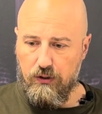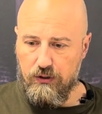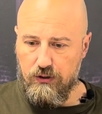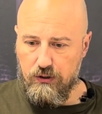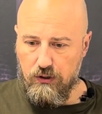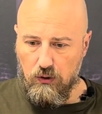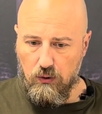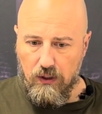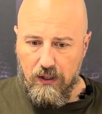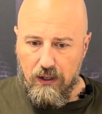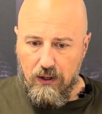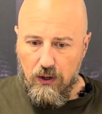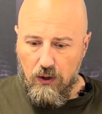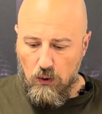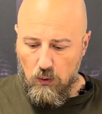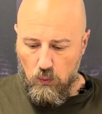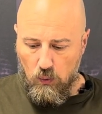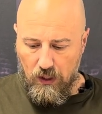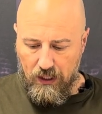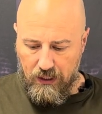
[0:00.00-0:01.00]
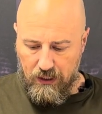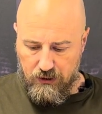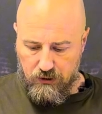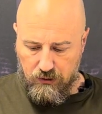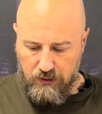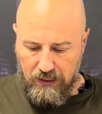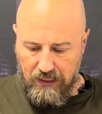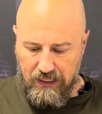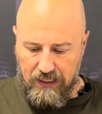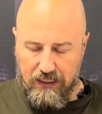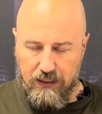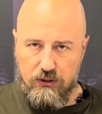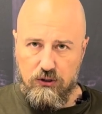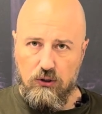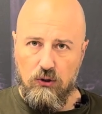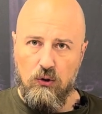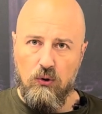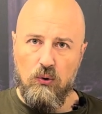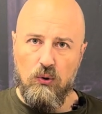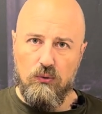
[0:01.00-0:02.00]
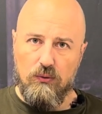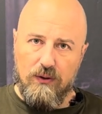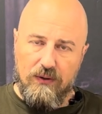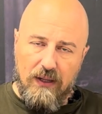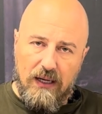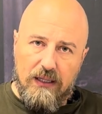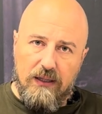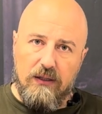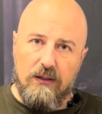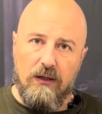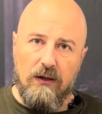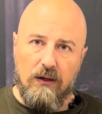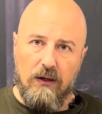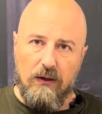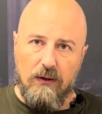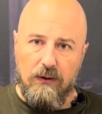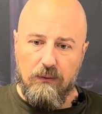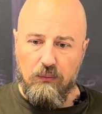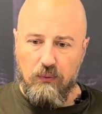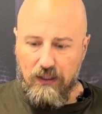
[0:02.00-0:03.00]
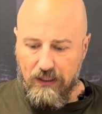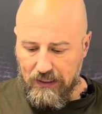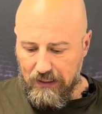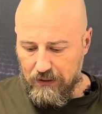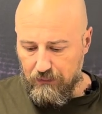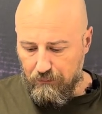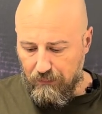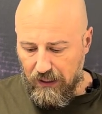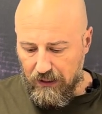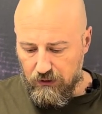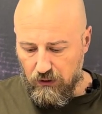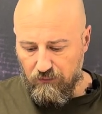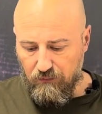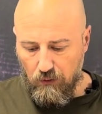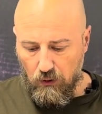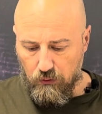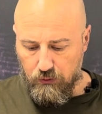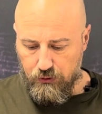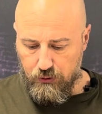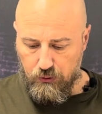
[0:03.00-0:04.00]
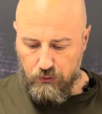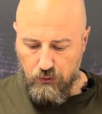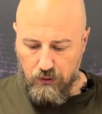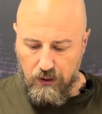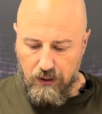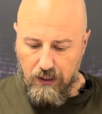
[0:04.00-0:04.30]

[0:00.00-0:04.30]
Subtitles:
So we need to clean it so that we get back the flow-through